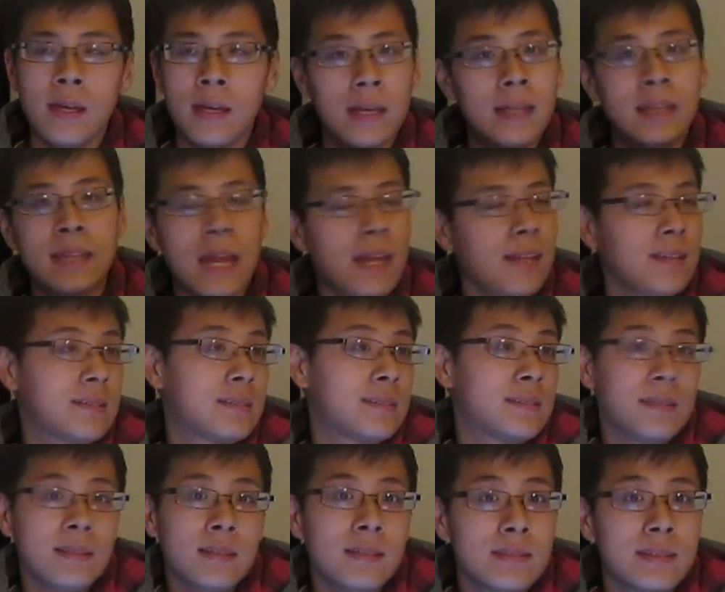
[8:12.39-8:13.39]
And
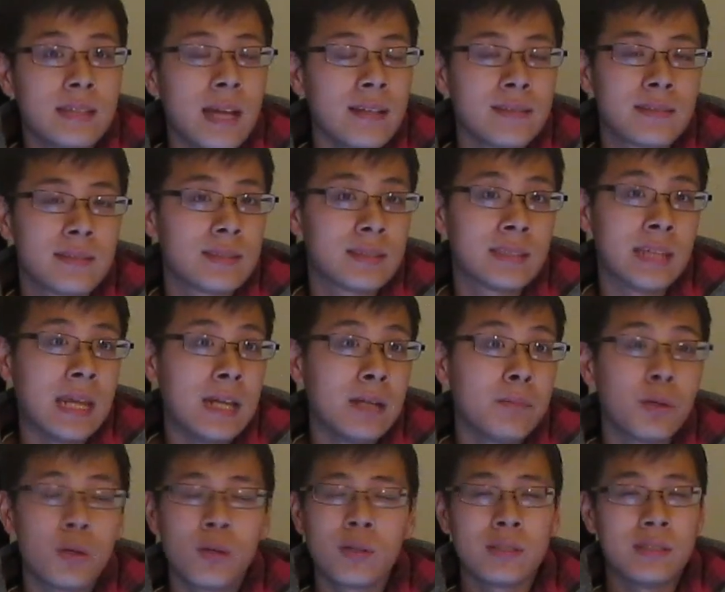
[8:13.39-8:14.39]
that's it's not
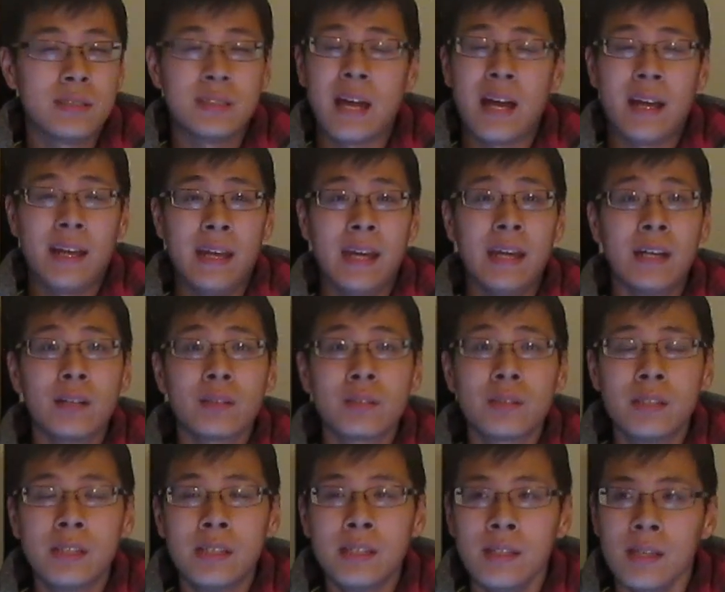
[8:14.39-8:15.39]
sustainable. It's, it's not
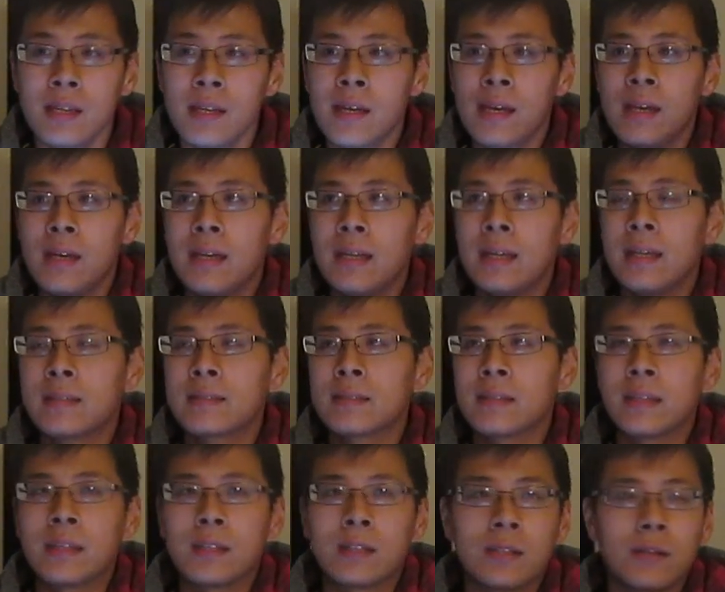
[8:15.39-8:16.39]
healthy. It's
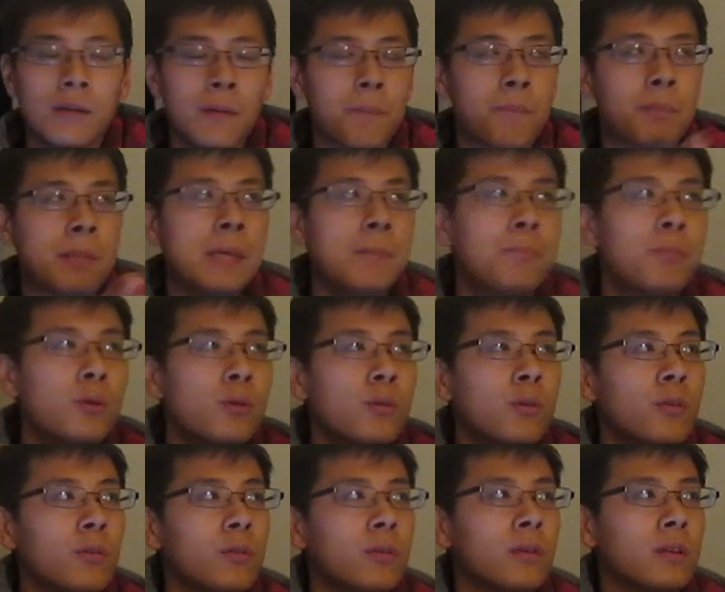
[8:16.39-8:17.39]
like
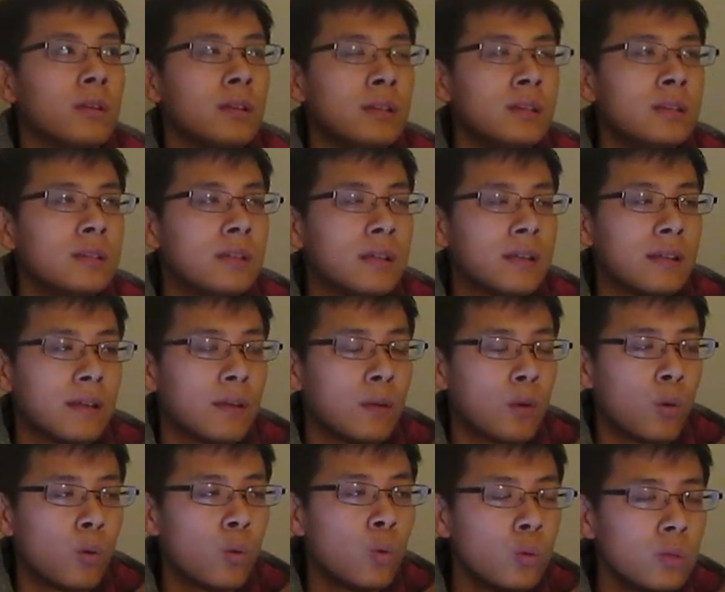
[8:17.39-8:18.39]
people
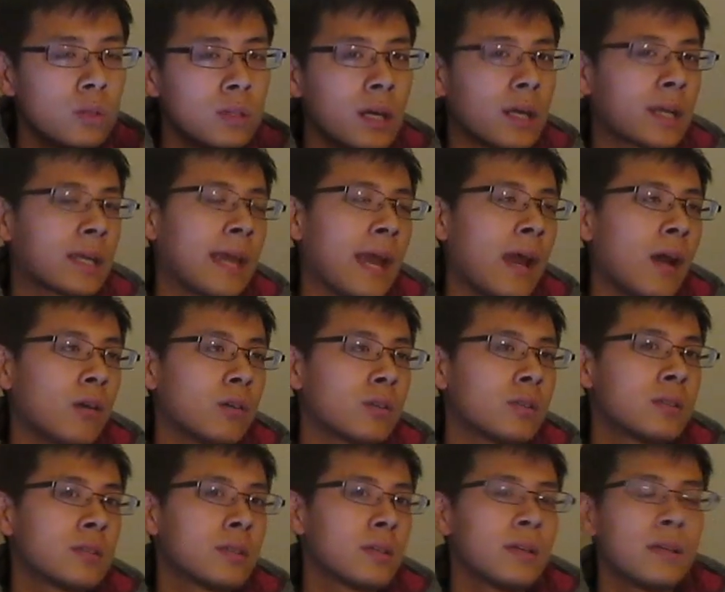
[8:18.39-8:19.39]
who luck
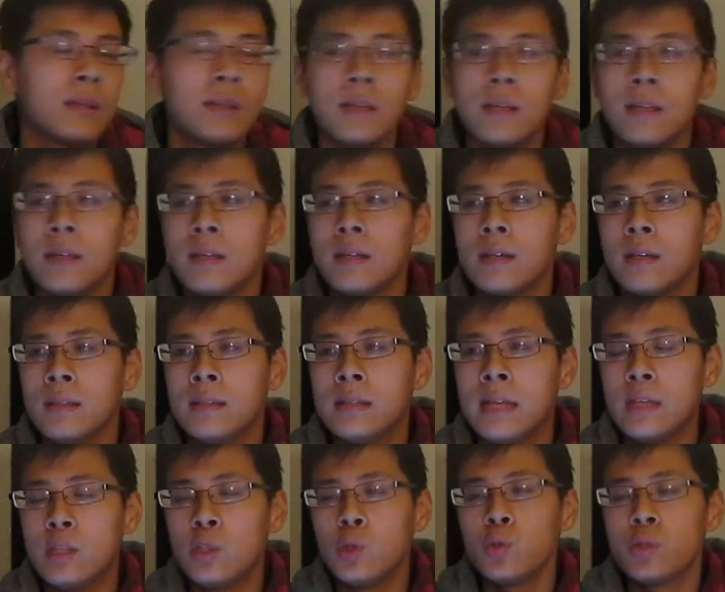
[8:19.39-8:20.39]
out, they
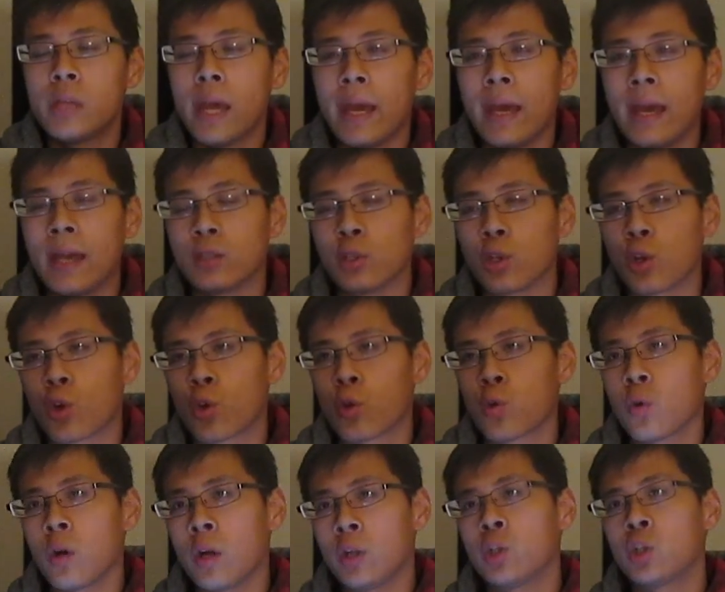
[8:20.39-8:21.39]
use that as a
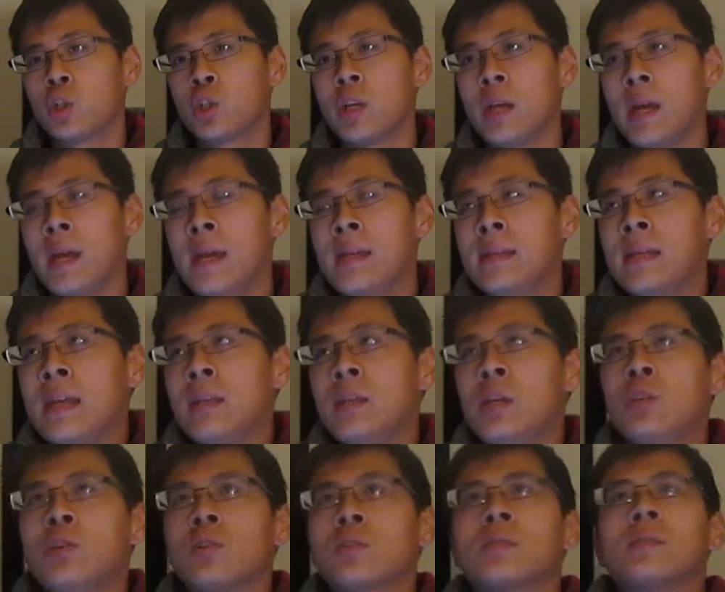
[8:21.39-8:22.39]
crutch, and then
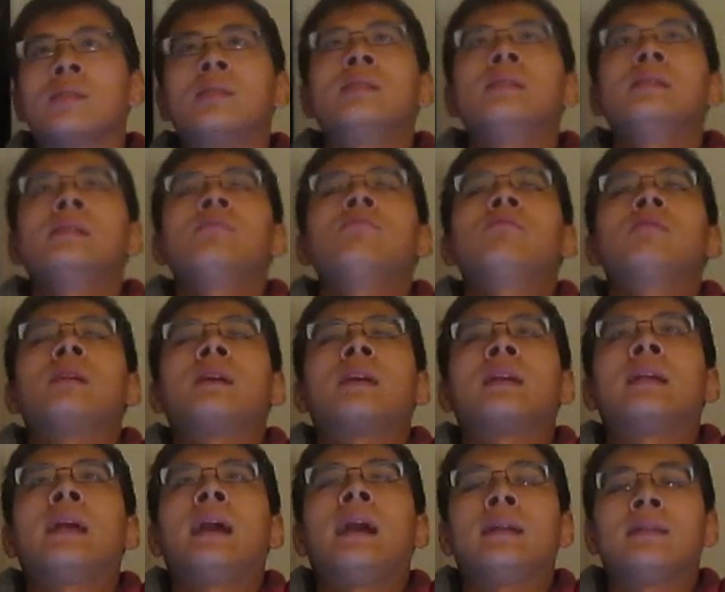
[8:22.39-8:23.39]
they just live
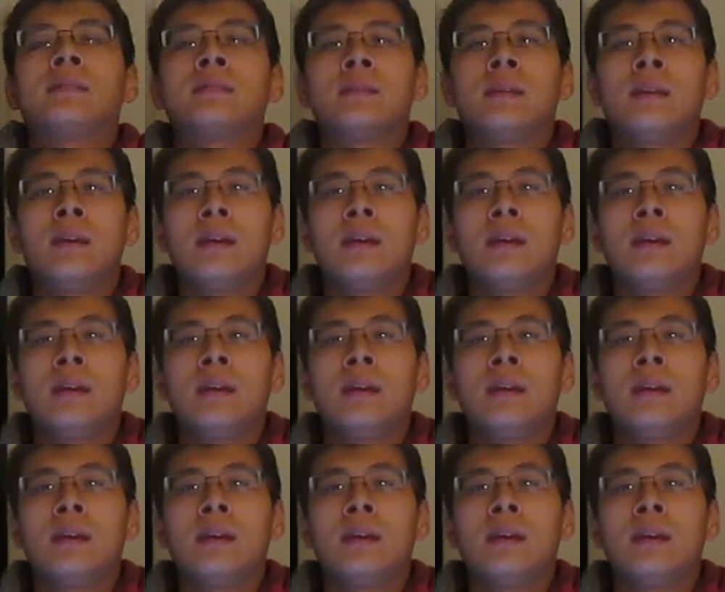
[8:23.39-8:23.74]
like that.